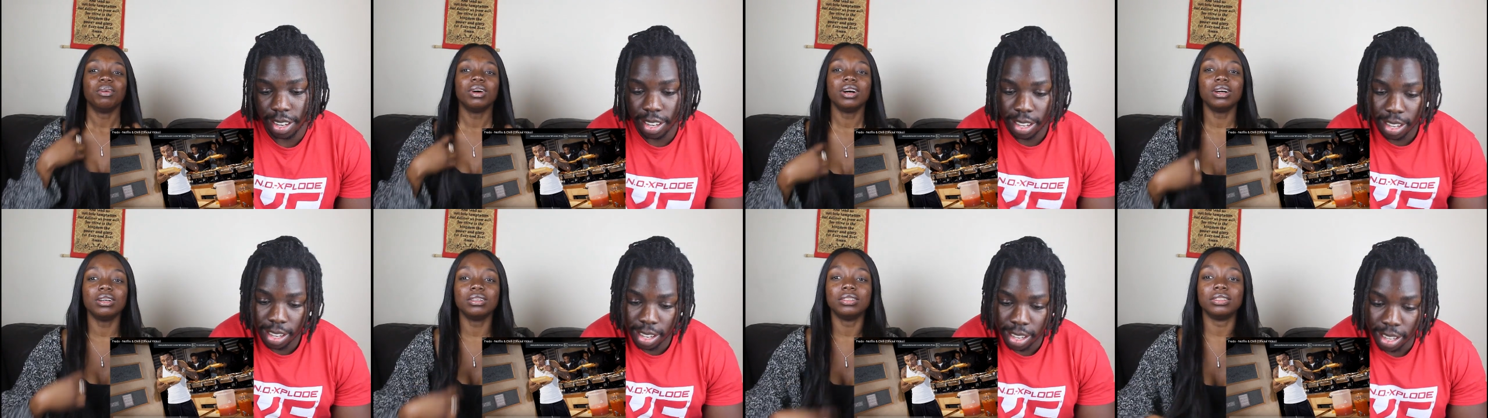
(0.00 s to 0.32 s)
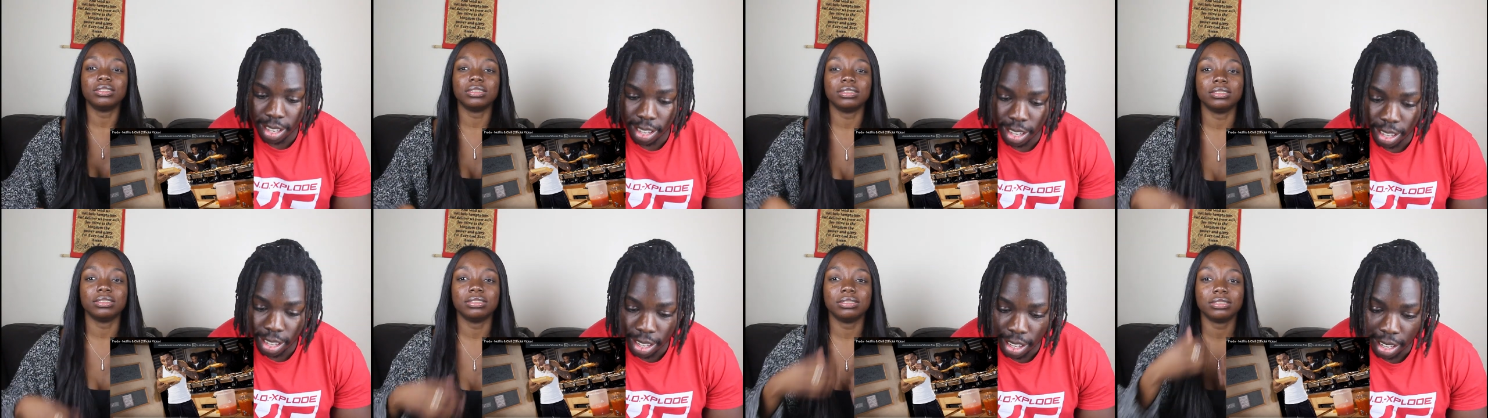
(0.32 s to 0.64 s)
Speaker 1: Woo!
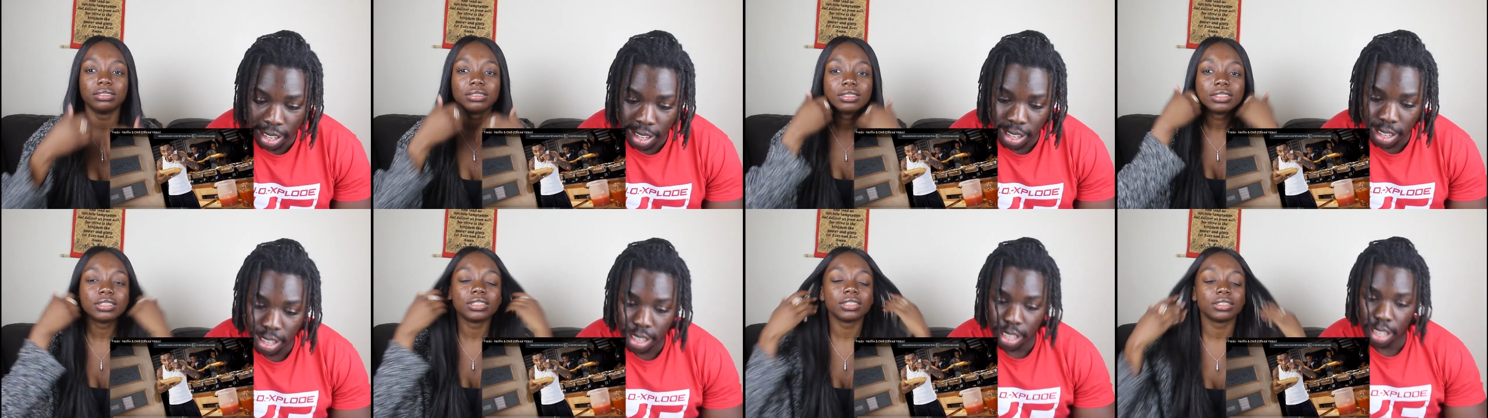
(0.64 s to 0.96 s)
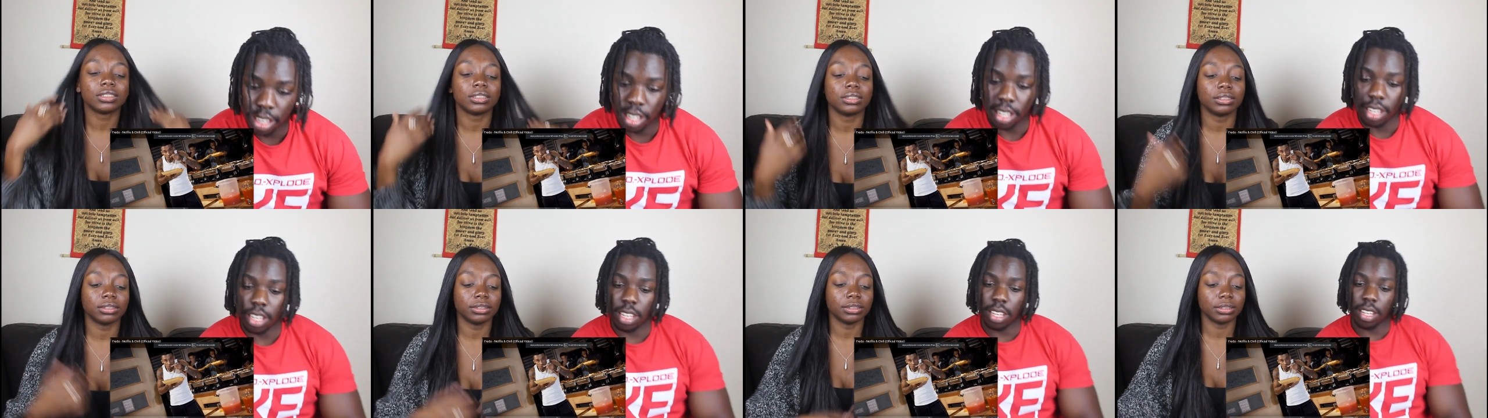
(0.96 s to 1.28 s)
Look
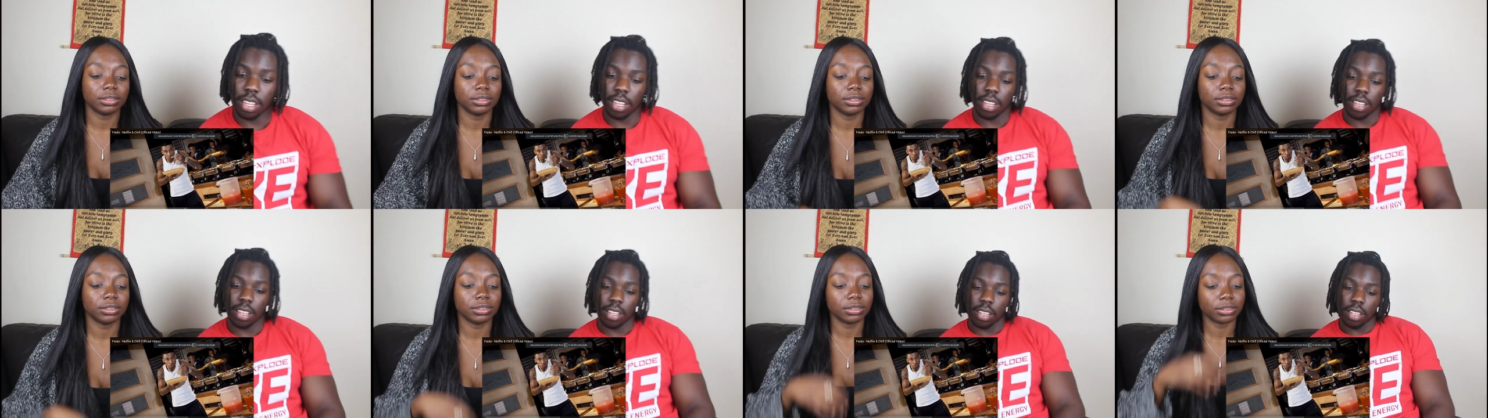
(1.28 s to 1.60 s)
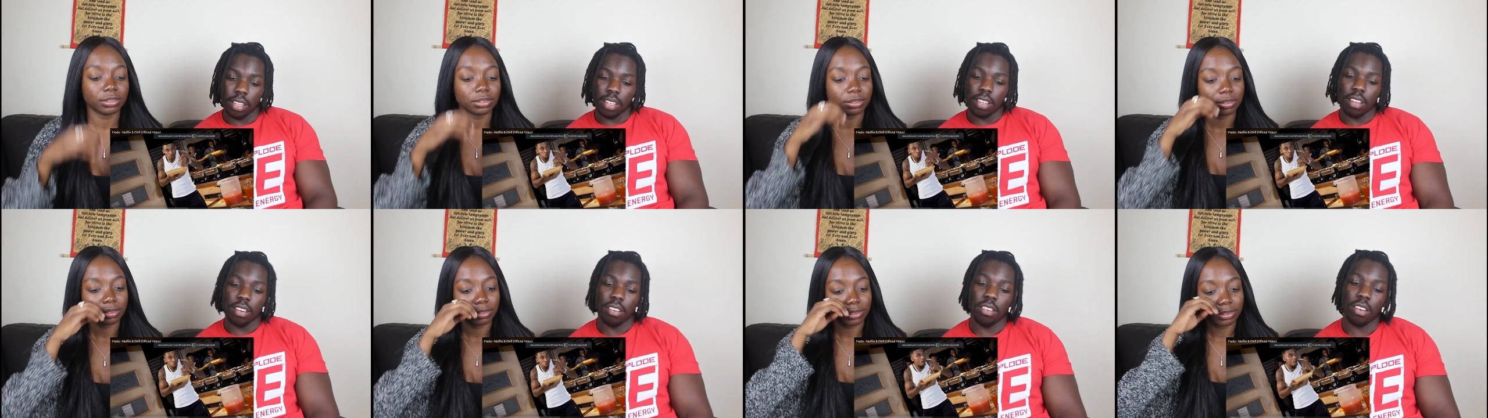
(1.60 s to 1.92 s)
at
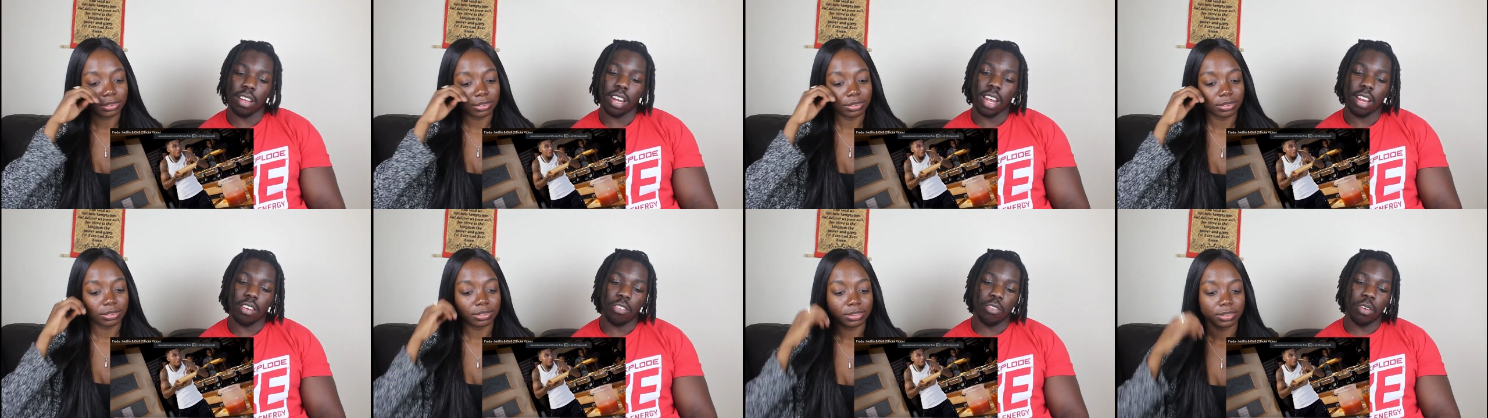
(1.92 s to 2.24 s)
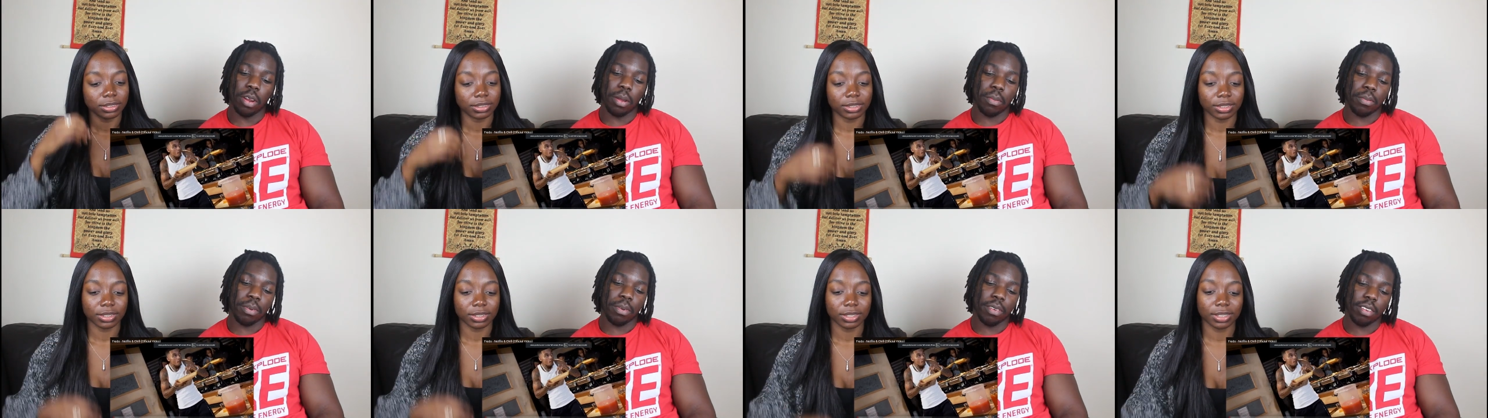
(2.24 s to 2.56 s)
that
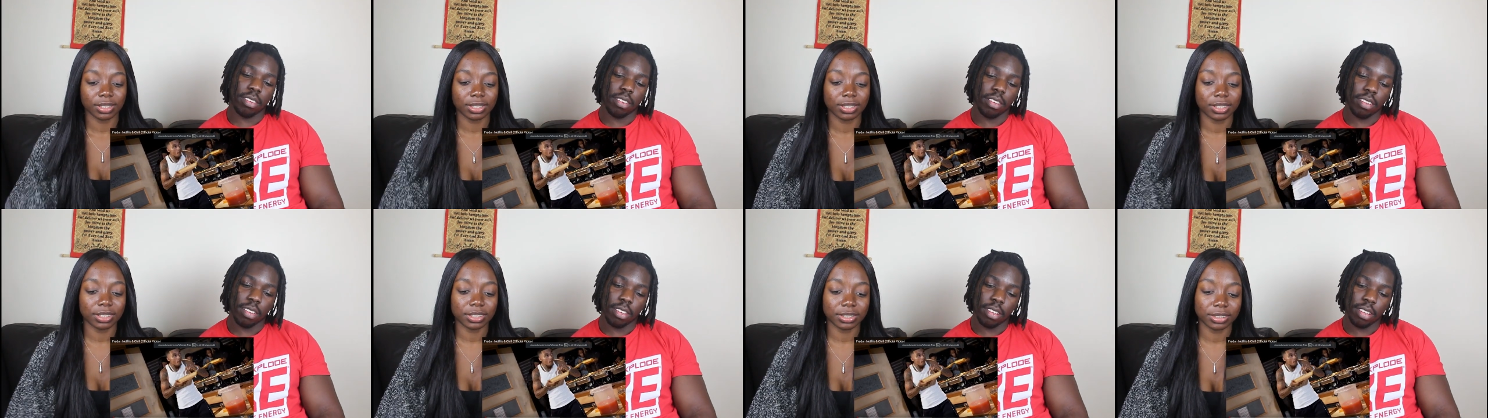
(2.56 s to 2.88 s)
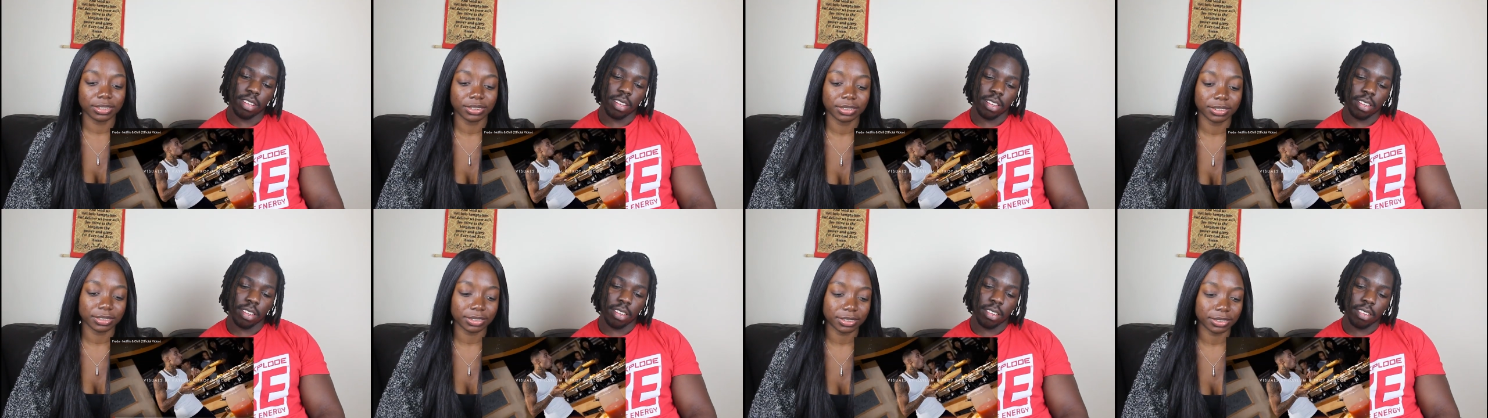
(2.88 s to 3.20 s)
drip. Uh
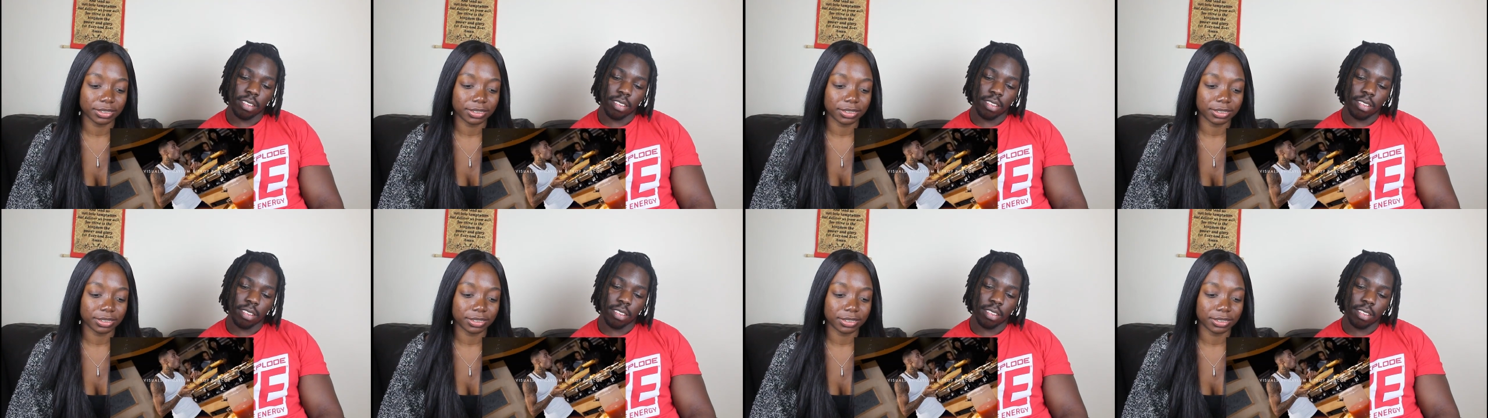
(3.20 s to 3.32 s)
-uh.